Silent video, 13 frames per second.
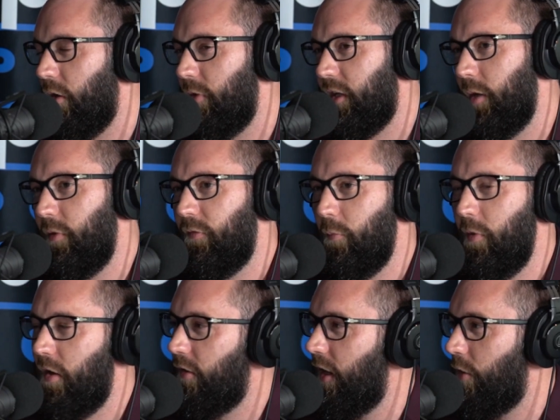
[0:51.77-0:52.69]
I mean, coming from
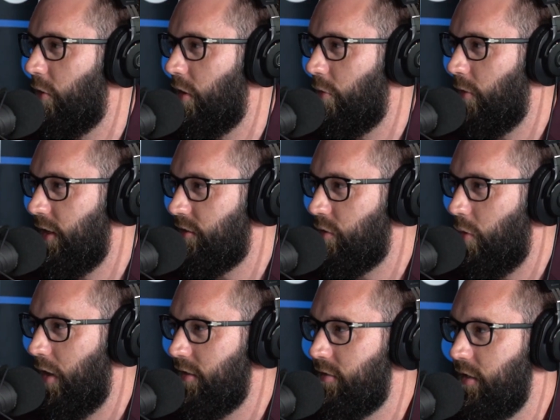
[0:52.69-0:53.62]
LA where it rains
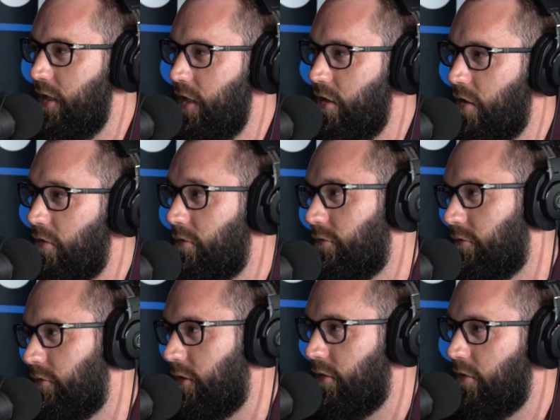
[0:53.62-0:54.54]
twice a year,
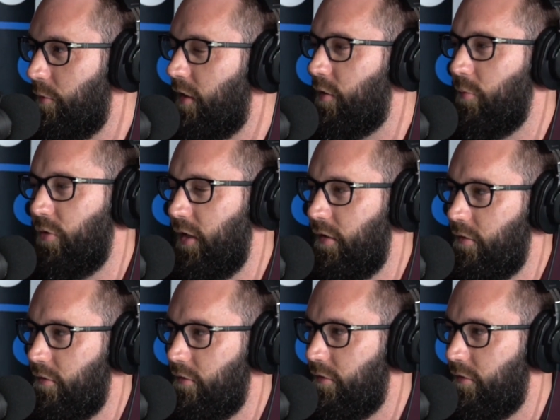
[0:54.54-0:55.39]
I'm not complaining.